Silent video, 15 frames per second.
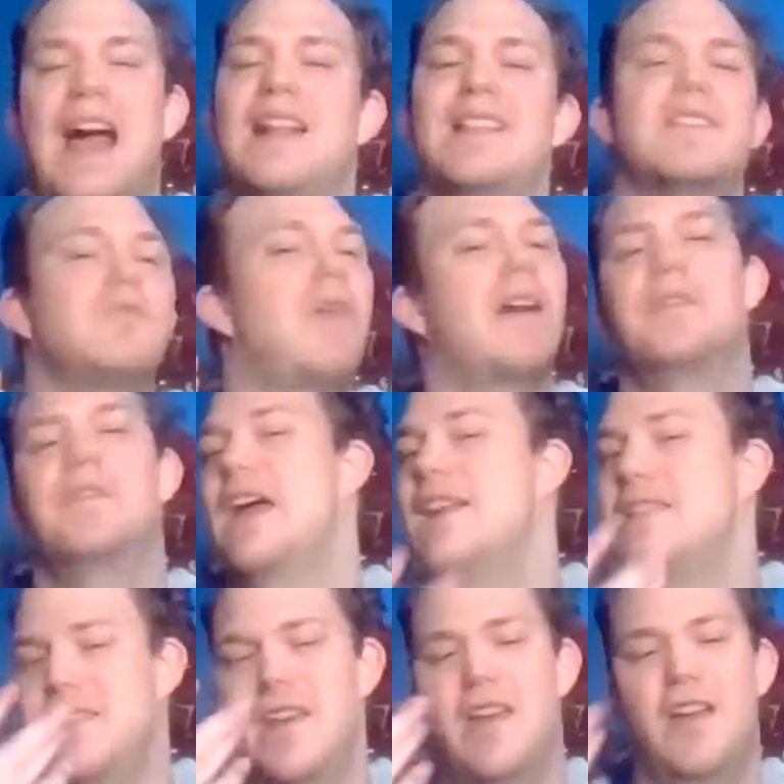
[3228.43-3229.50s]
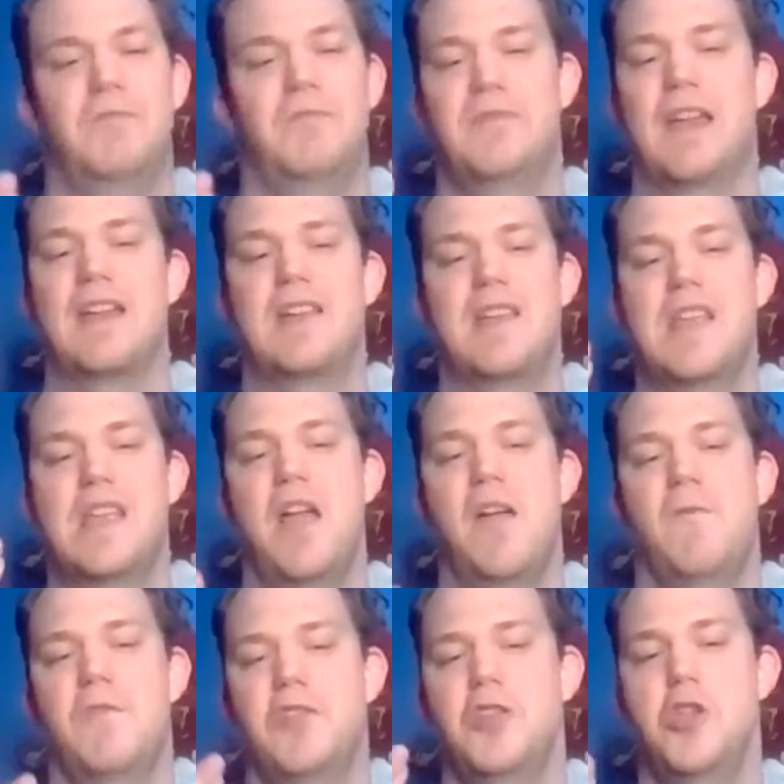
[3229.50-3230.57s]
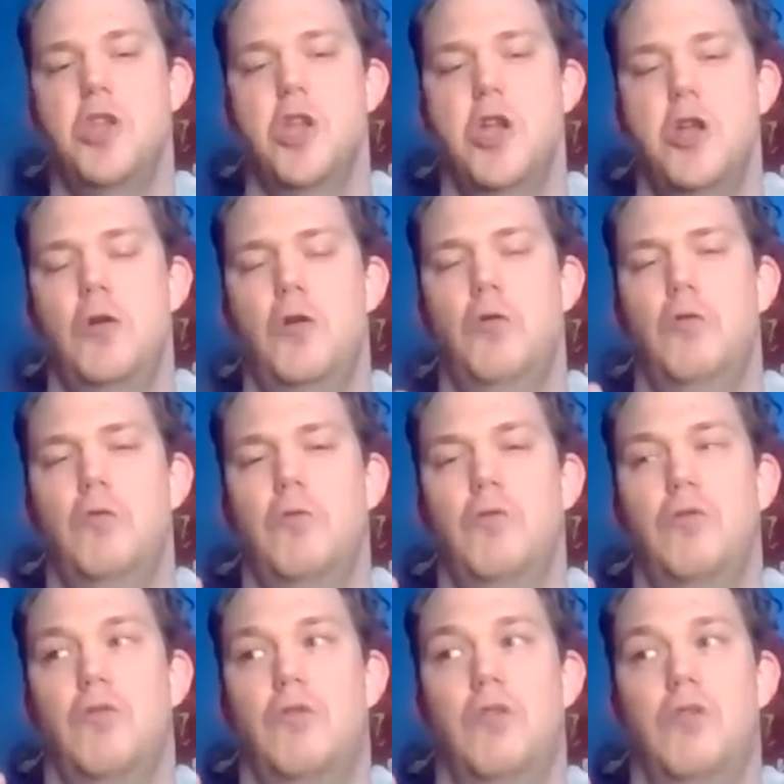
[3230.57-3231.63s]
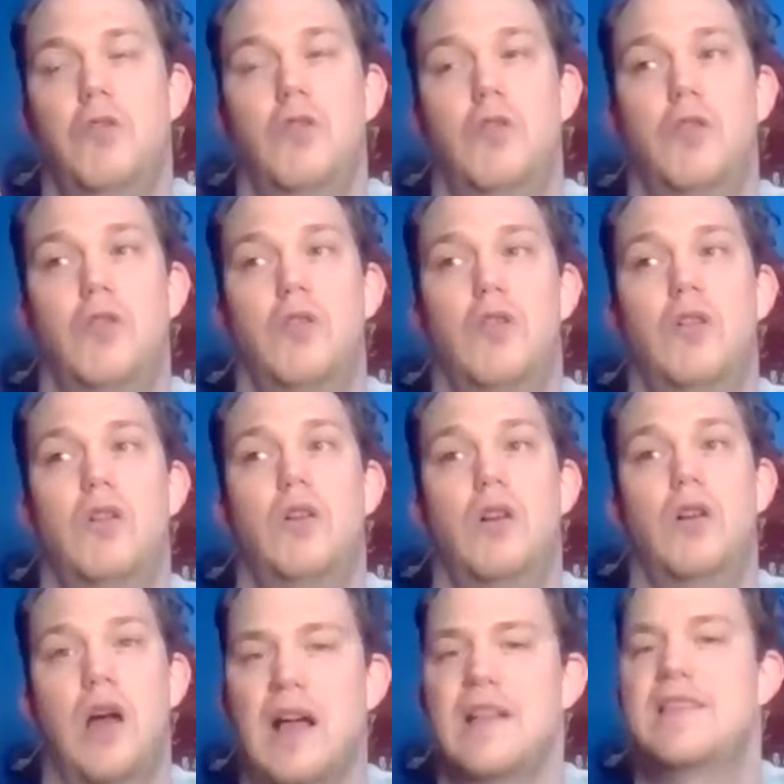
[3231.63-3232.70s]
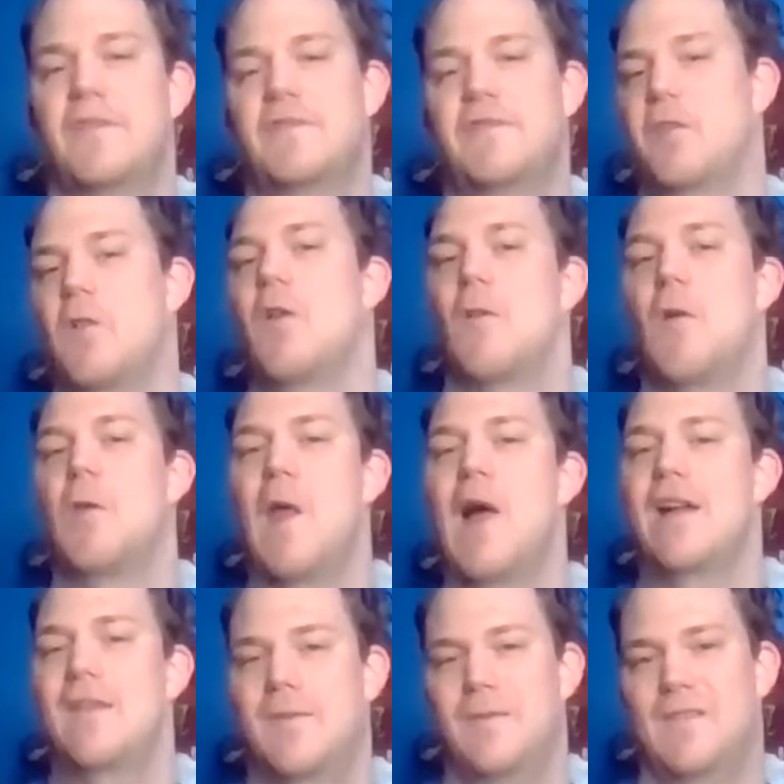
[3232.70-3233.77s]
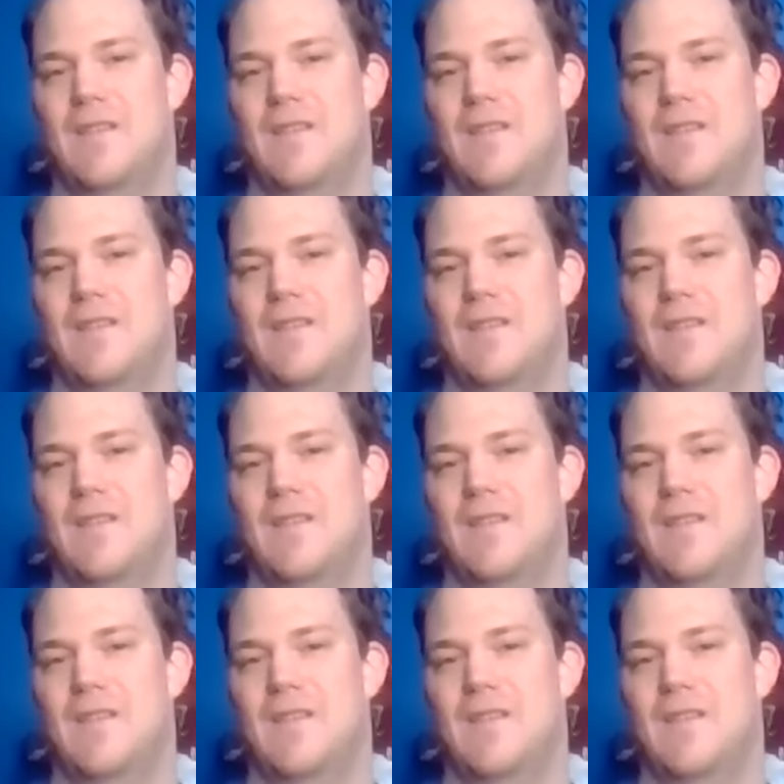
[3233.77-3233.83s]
that's what they do. They give you a different look on life.